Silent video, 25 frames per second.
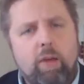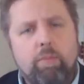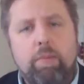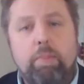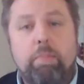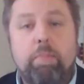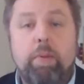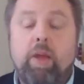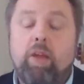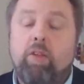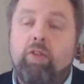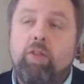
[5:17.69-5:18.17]

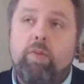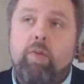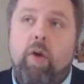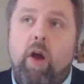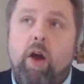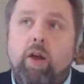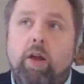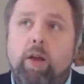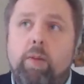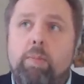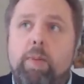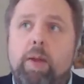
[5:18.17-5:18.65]
but because of
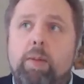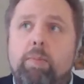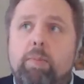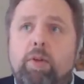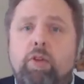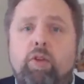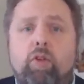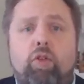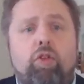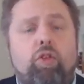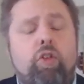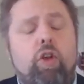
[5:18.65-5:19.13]
our
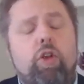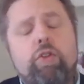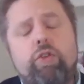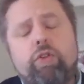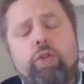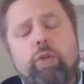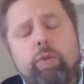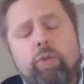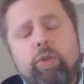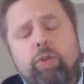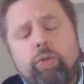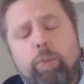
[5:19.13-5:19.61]
commitment to
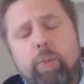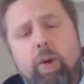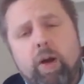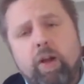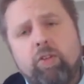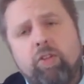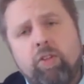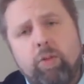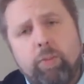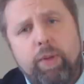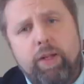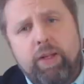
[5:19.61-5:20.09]
social
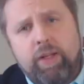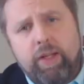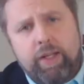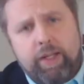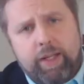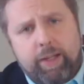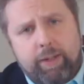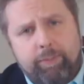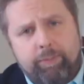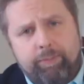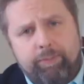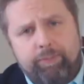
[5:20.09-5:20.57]

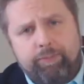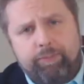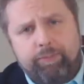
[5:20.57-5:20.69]
responsibility.